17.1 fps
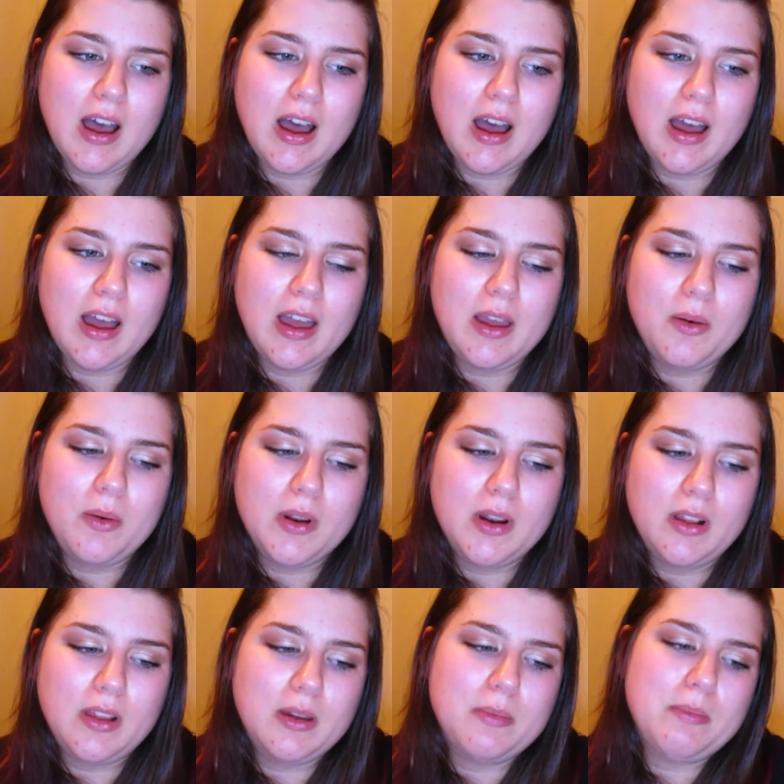I
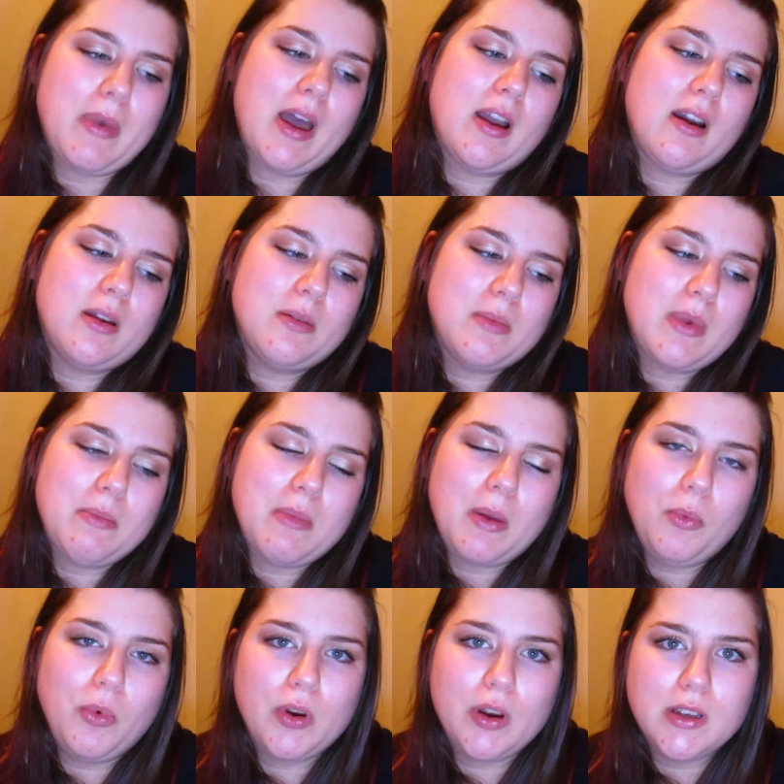want to look back on my
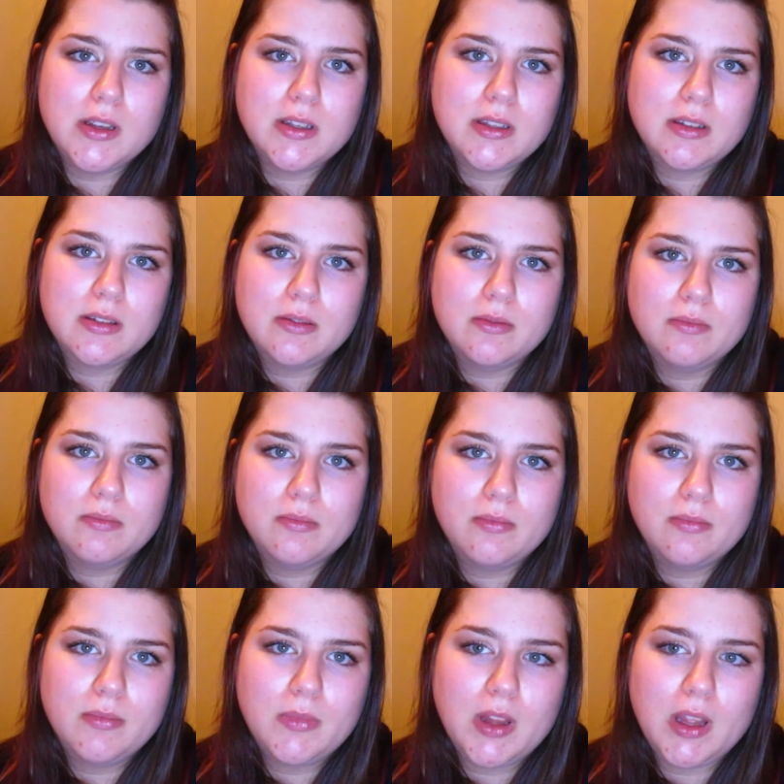memories.
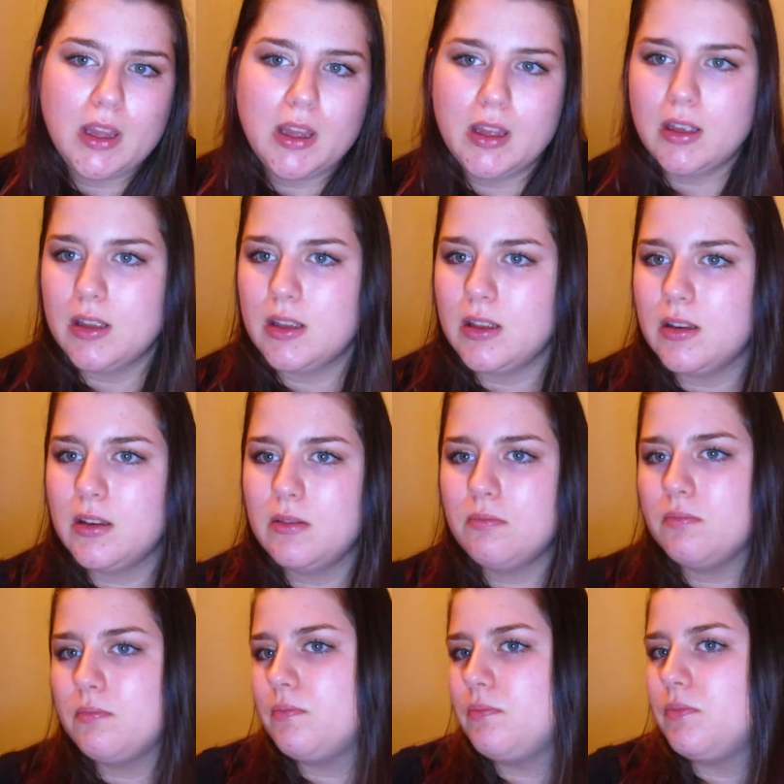
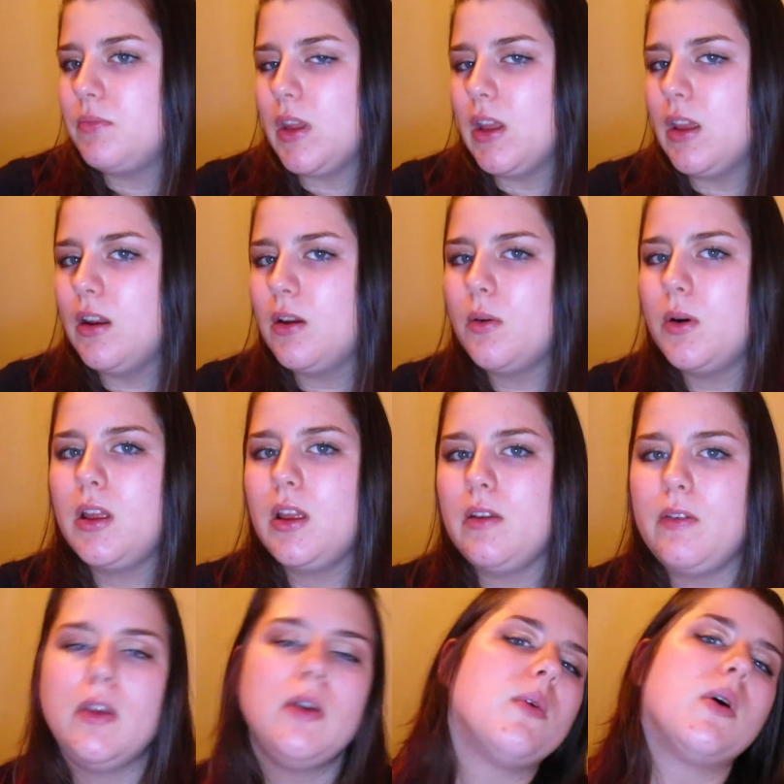And you know what,
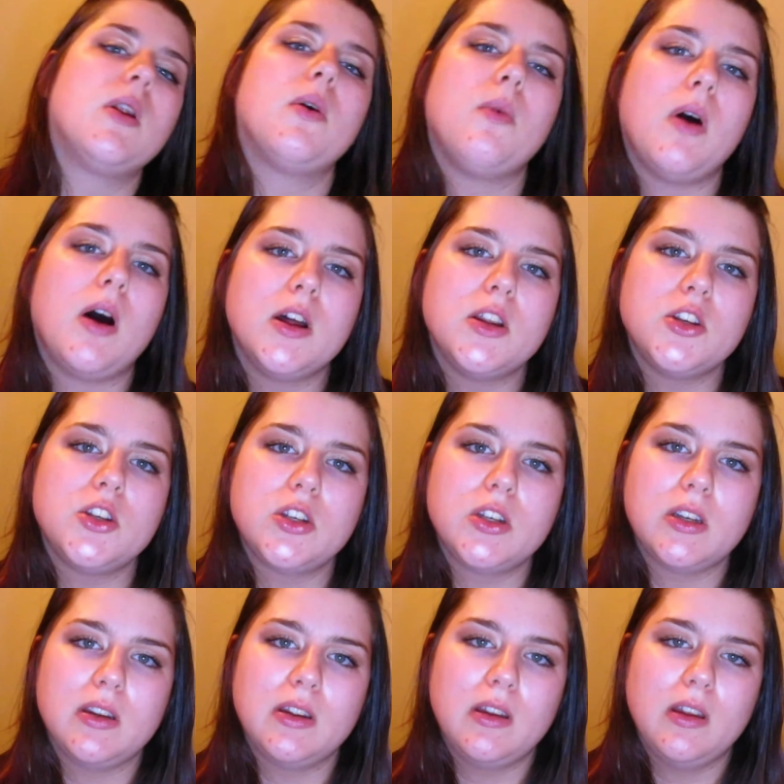if you want to
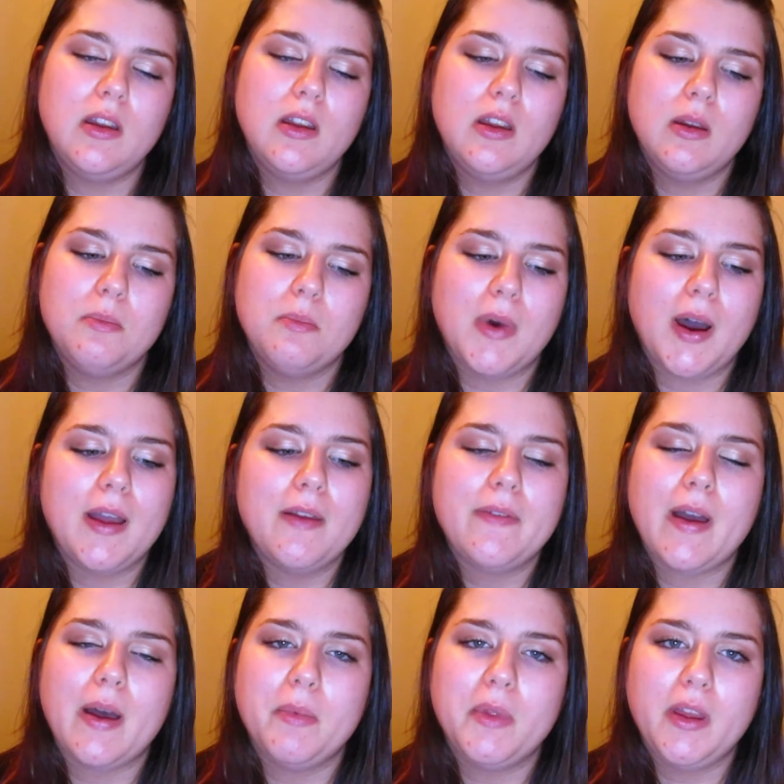watch my
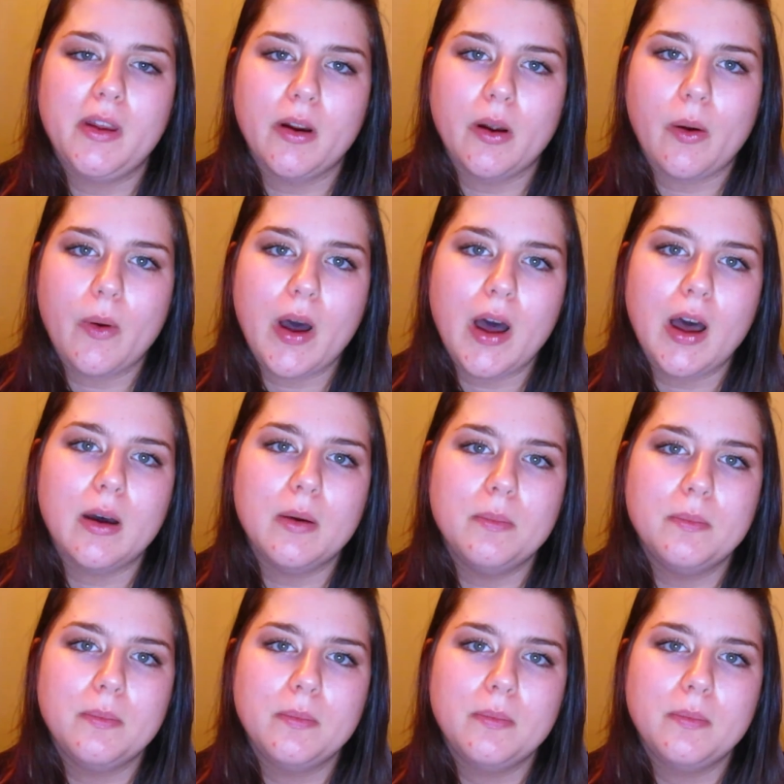family grow up,